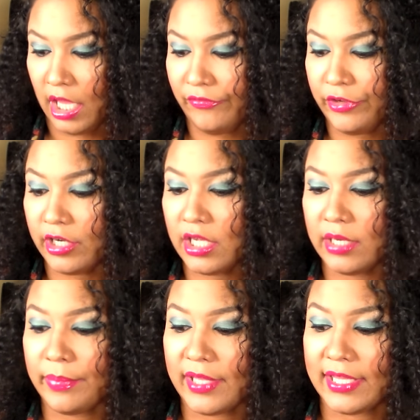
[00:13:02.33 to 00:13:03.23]
if you're
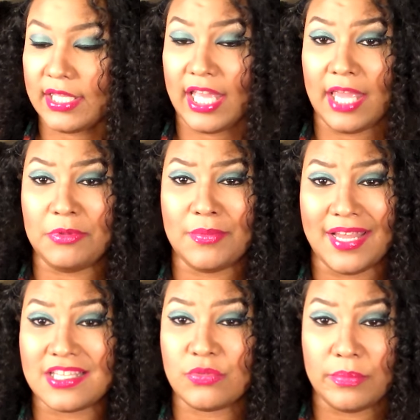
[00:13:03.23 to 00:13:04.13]
gonna play the game you
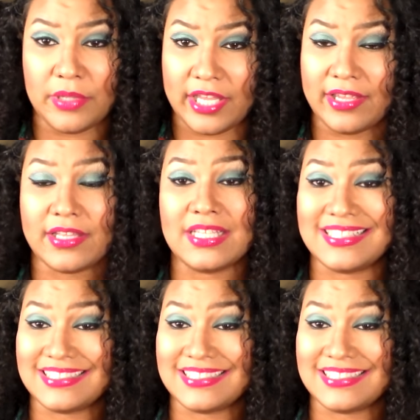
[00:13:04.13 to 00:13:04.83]
might as well play it